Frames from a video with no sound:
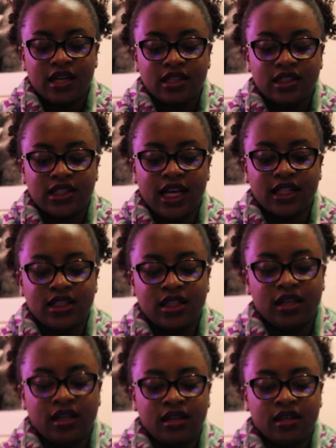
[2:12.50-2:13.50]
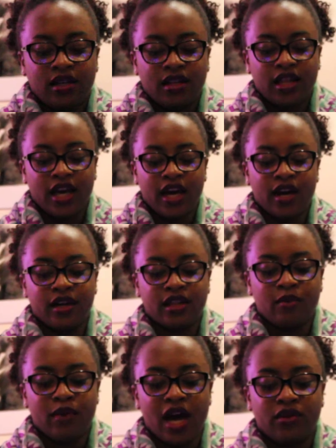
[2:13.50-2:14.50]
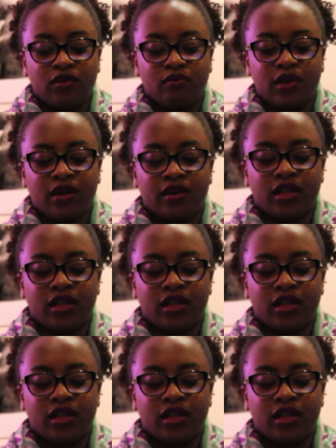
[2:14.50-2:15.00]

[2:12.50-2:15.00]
Standing there in the bathroom mirror,